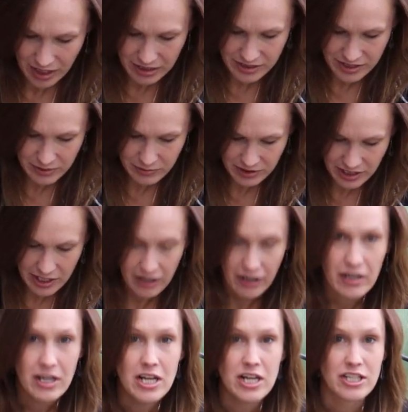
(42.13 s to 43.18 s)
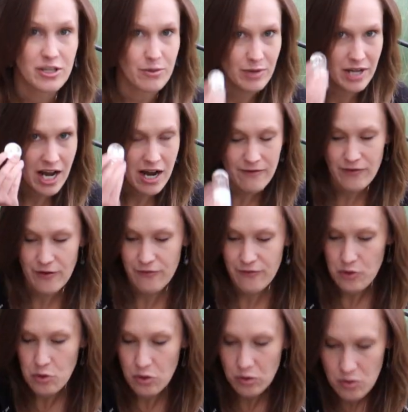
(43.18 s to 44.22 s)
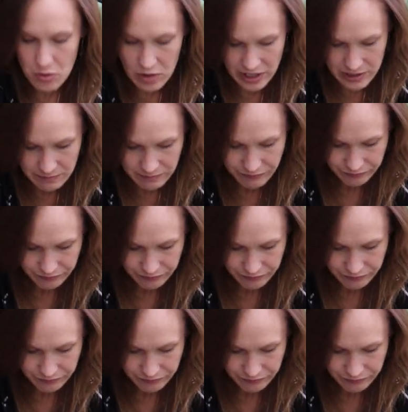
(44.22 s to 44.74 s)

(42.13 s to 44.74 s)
Let's see what they are. So we have the Fool coin.